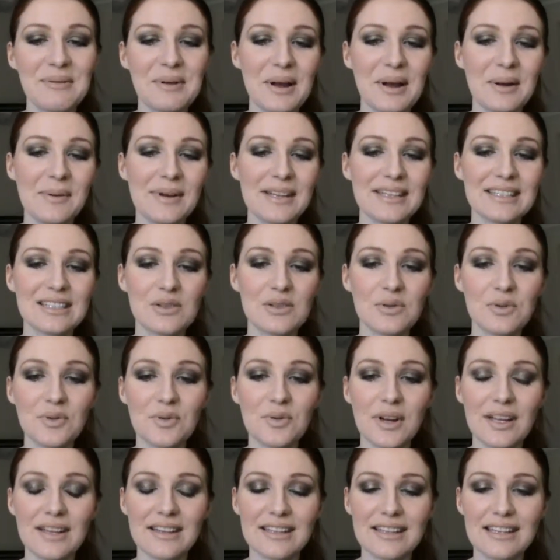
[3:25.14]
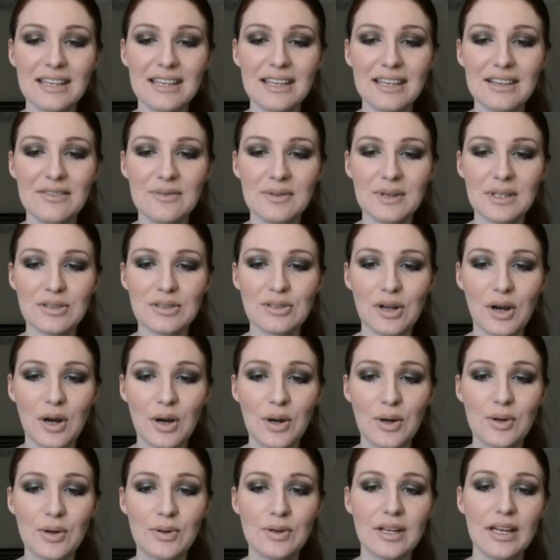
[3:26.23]
I wear this all throughout the year, even when it's
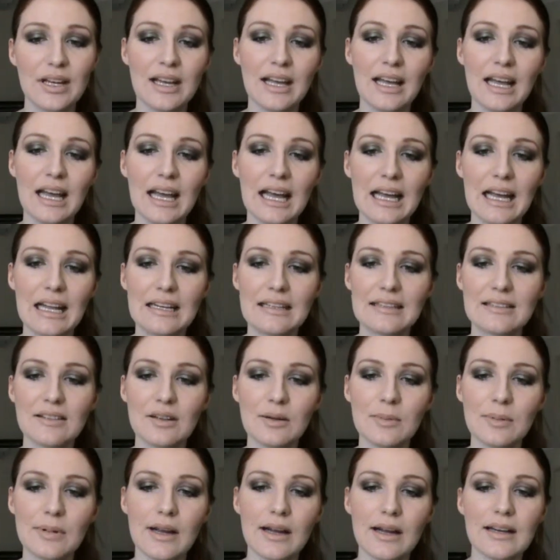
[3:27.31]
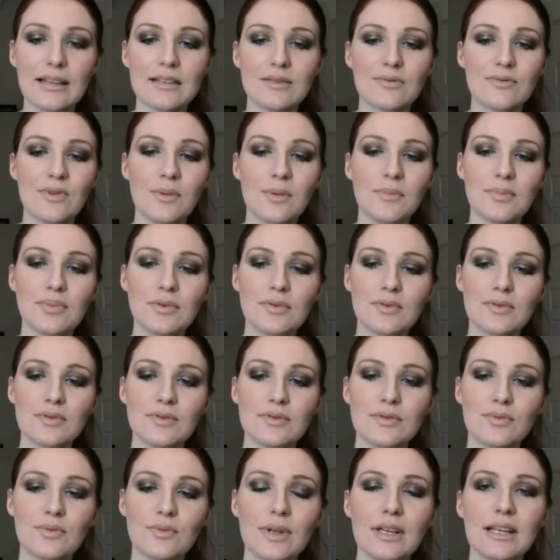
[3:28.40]
cold, and it's OPI's
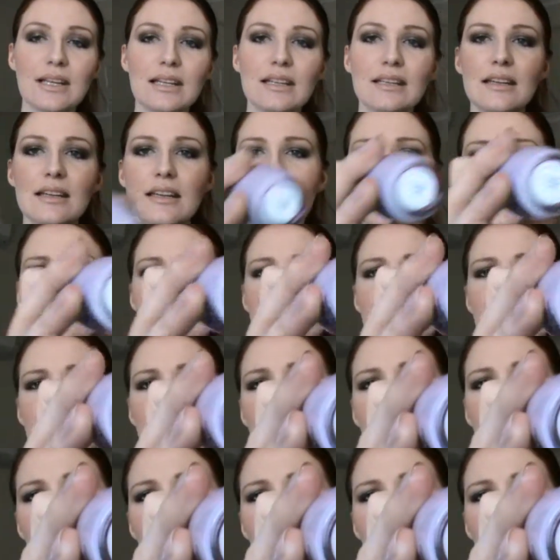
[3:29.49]
Rumple's Wiggin, and this is